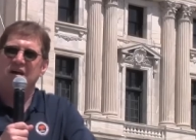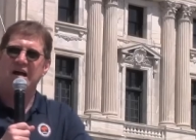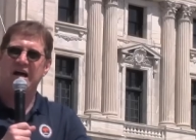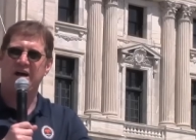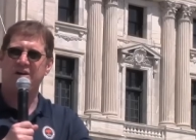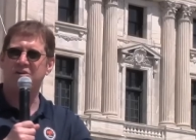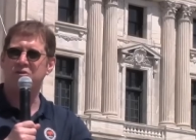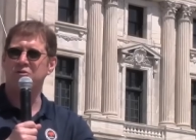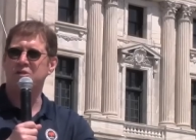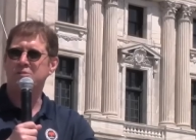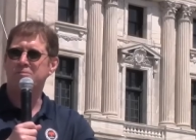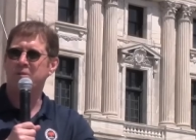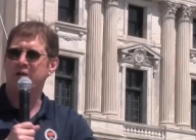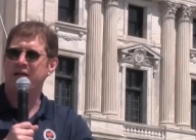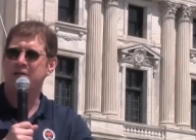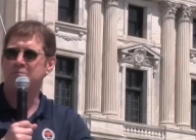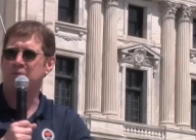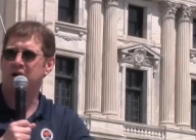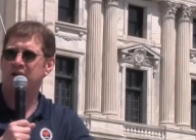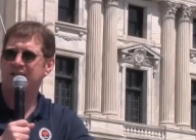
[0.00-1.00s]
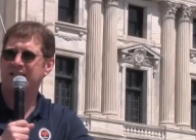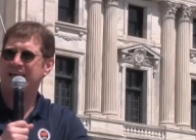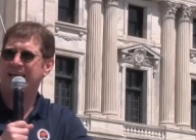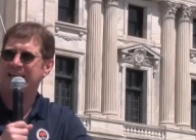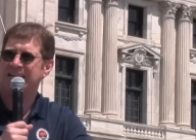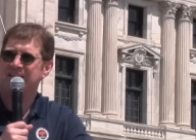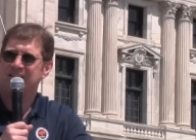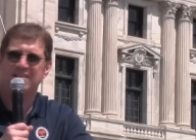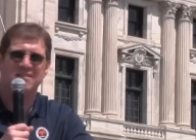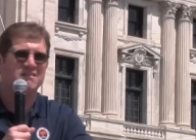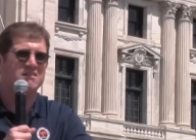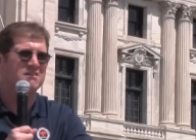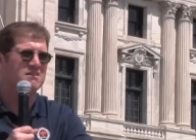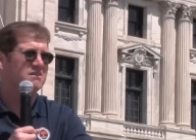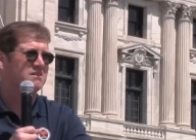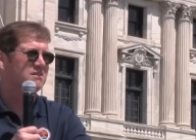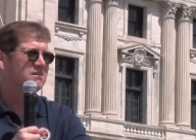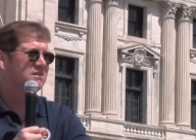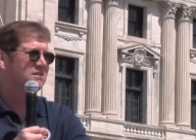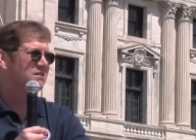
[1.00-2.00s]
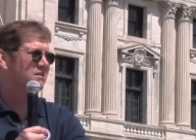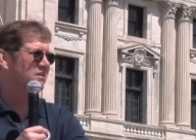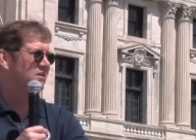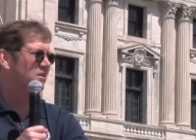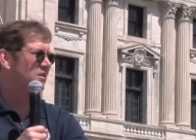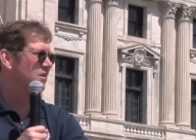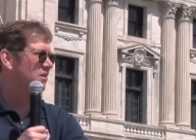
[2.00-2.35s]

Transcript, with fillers: how do you explain Mark Dayton? Yeah.